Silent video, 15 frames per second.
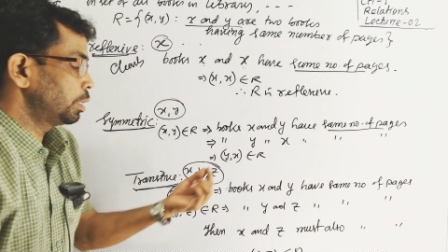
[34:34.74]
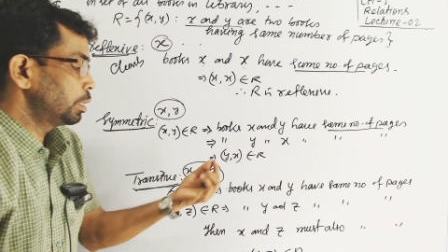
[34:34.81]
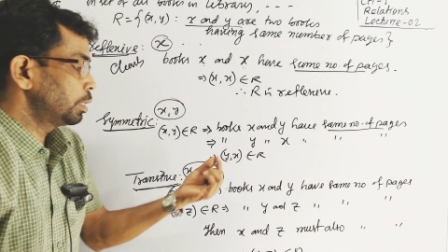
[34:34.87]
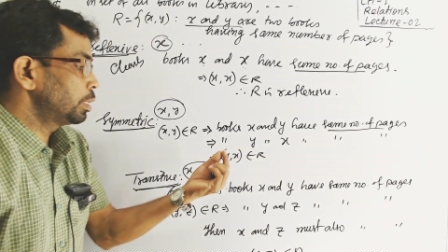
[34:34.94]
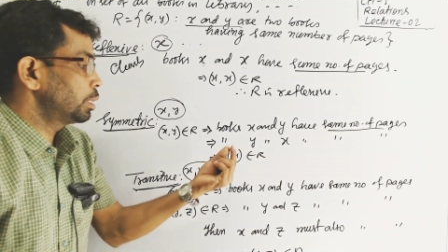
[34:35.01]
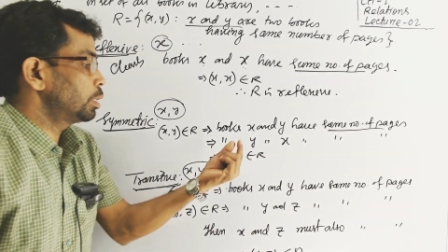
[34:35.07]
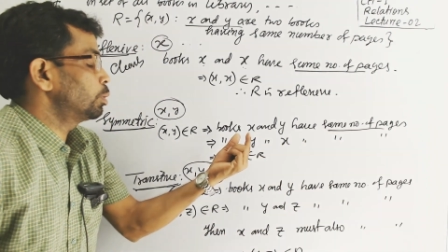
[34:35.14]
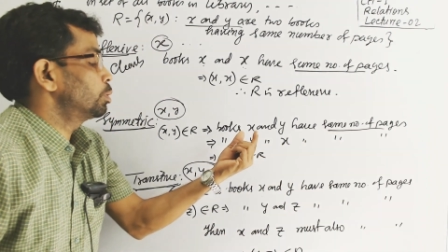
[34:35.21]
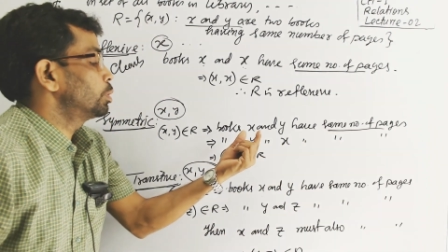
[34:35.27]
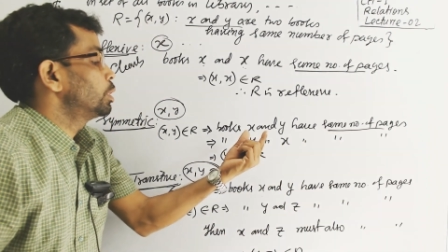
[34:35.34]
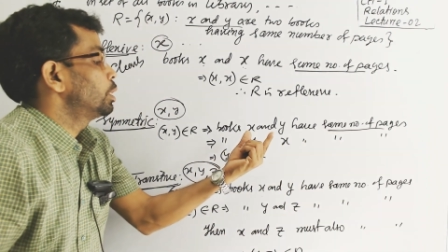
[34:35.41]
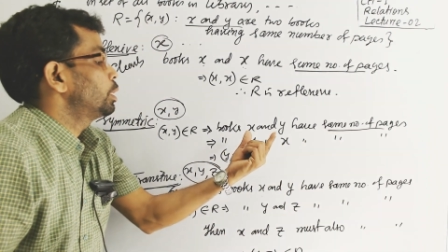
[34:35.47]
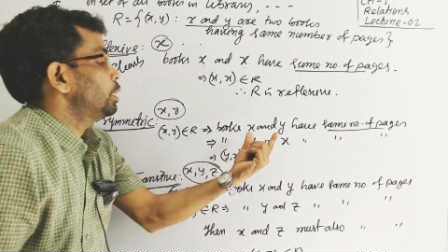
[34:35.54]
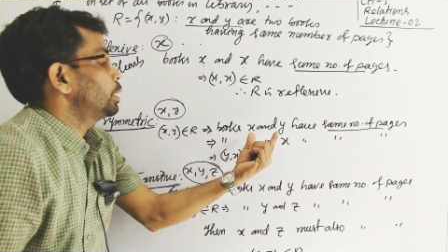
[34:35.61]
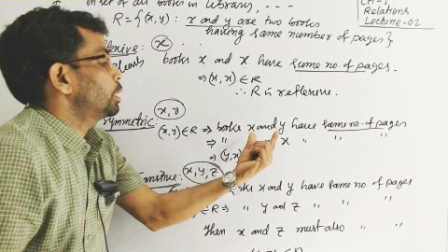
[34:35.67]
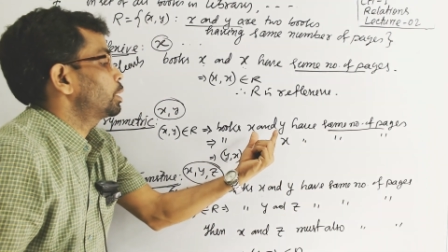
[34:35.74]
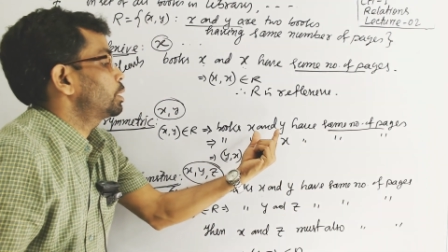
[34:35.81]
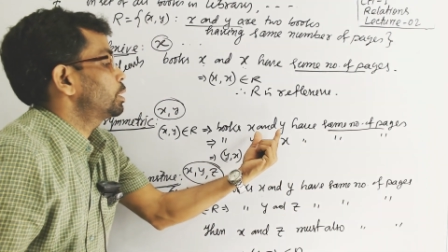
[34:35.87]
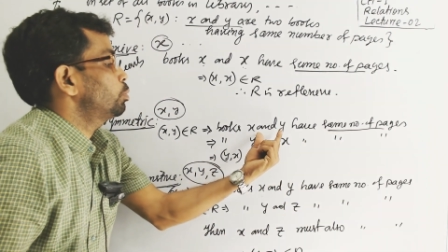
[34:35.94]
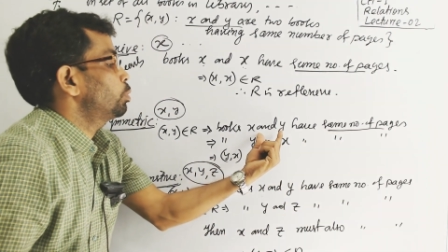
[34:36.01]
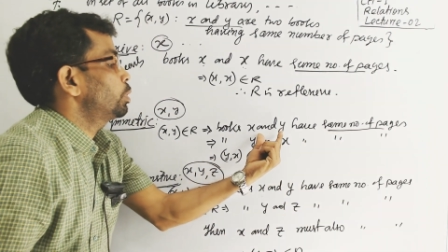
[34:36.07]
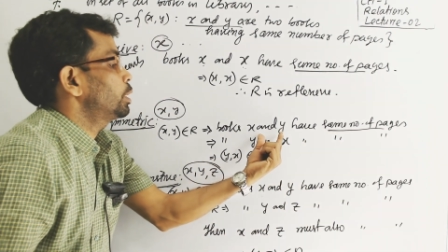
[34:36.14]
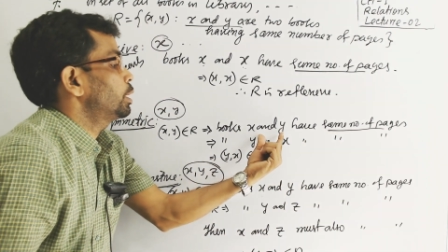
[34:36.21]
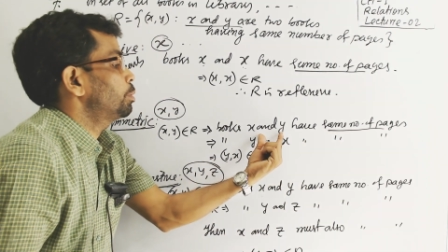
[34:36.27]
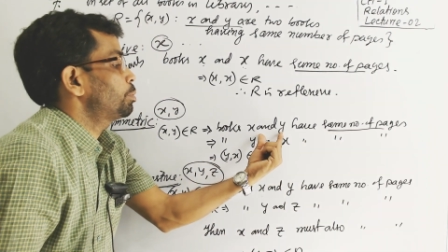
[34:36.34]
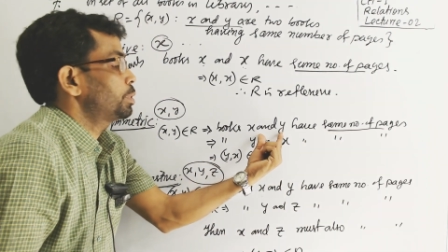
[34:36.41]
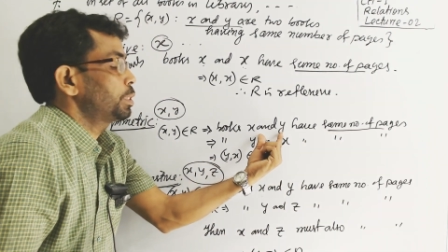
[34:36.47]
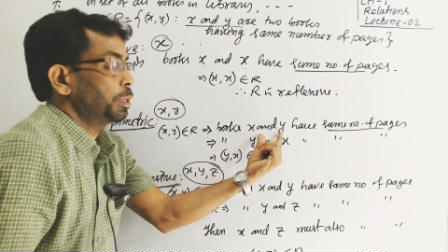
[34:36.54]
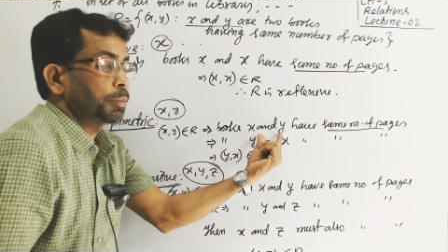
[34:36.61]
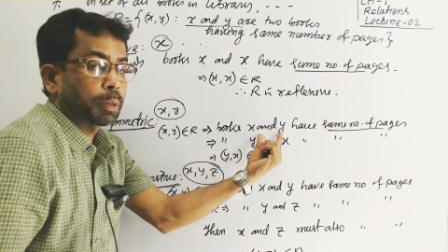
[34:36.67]
Now X and Y have same
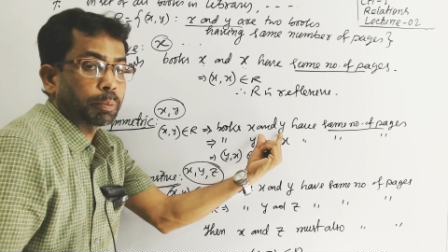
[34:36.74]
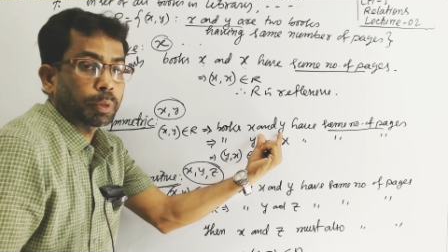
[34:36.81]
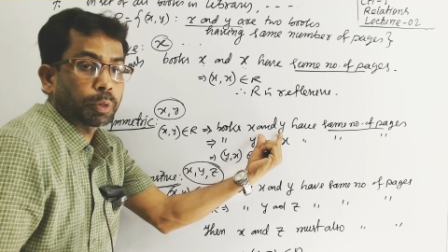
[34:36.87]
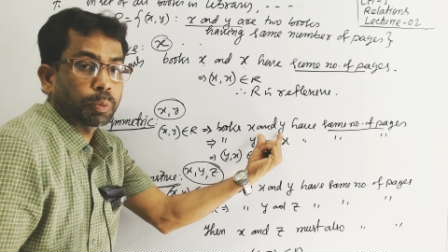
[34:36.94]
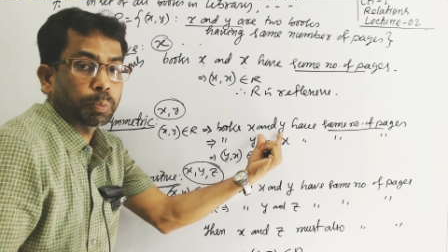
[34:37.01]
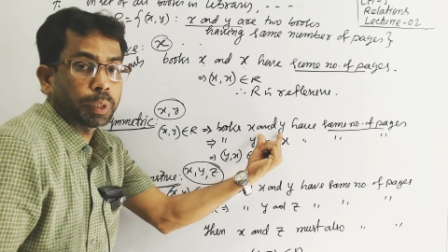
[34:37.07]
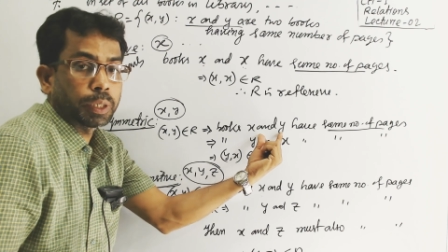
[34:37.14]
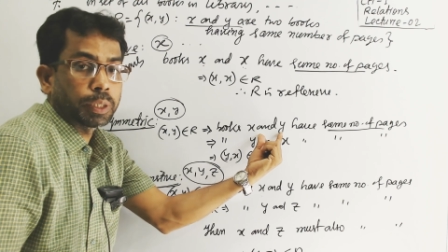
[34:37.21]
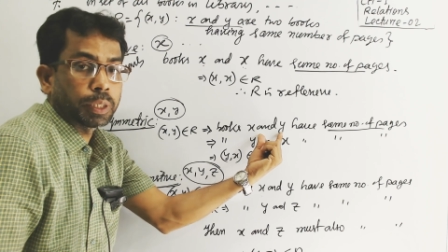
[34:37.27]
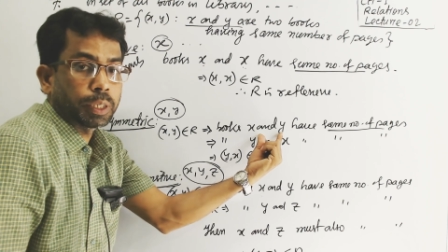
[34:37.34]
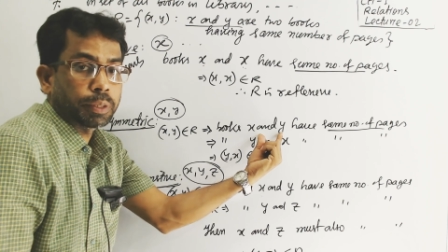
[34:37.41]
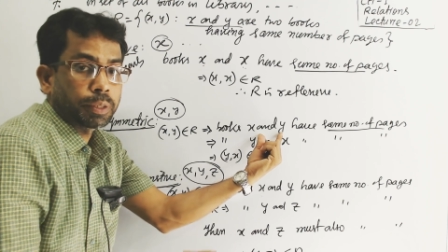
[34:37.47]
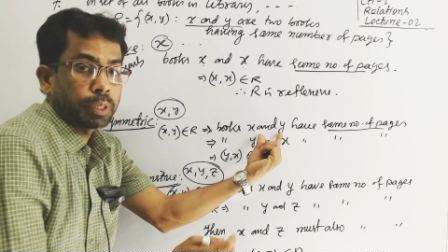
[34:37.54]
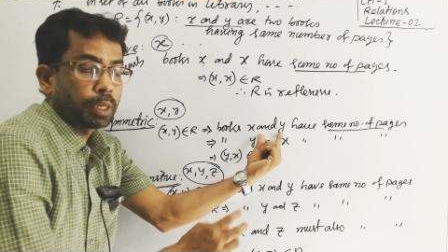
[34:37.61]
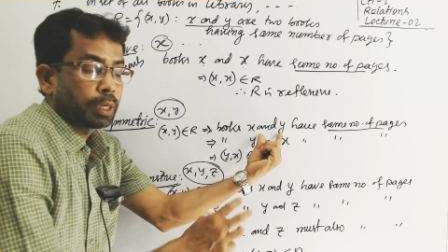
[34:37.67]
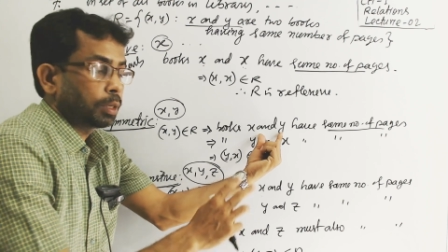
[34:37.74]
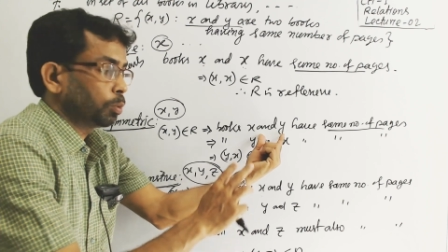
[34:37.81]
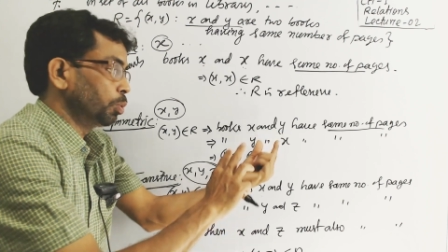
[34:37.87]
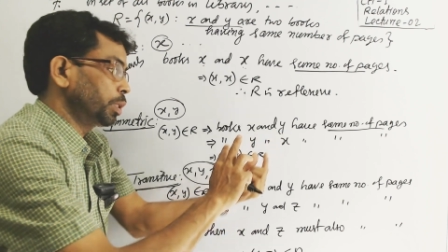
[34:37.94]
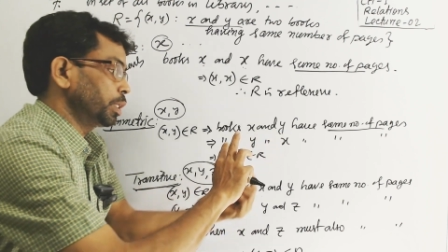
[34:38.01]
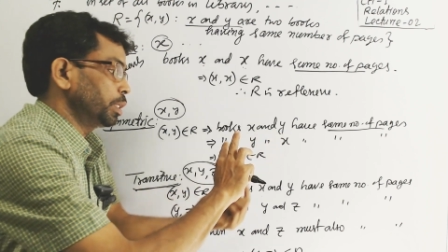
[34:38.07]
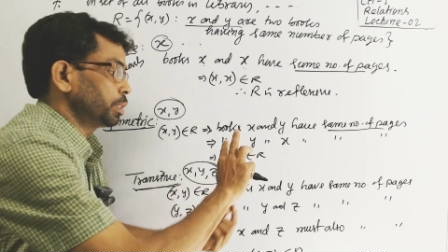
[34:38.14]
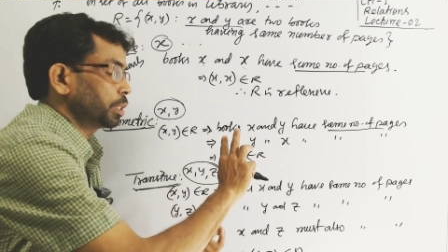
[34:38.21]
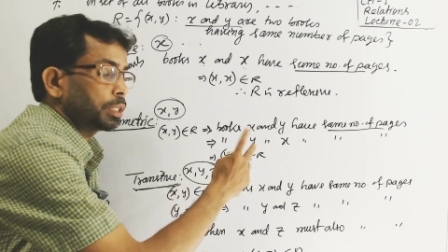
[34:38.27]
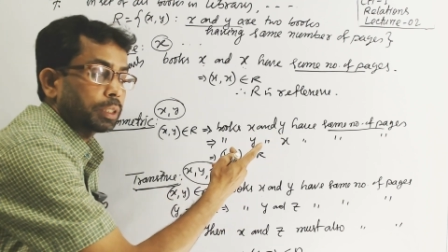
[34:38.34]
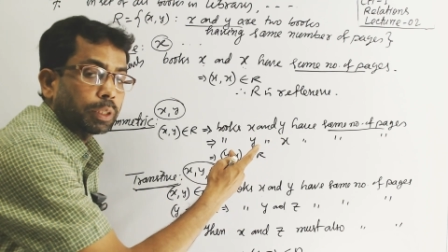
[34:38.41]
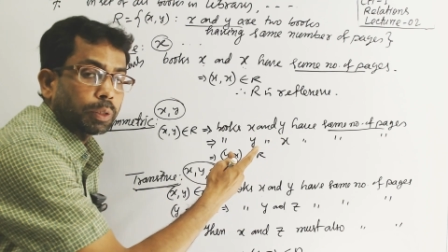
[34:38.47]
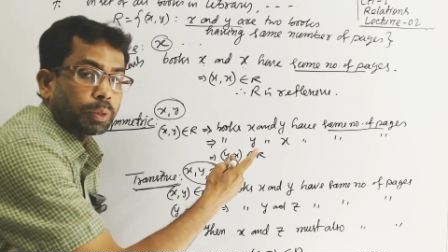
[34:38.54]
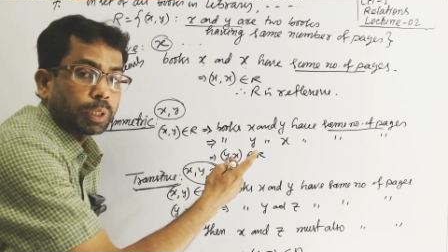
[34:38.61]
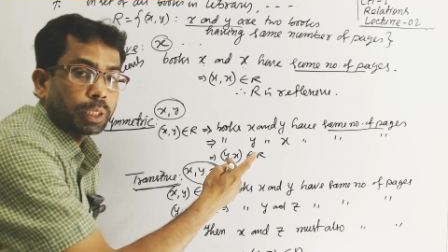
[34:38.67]
number of pages, we can change the
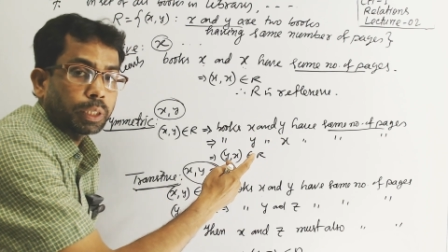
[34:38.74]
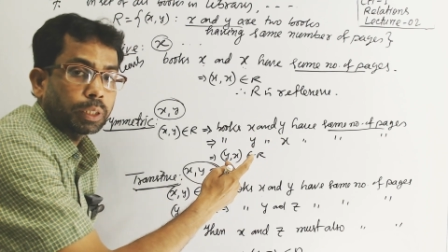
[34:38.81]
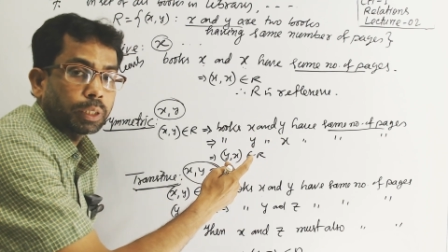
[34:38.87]
order.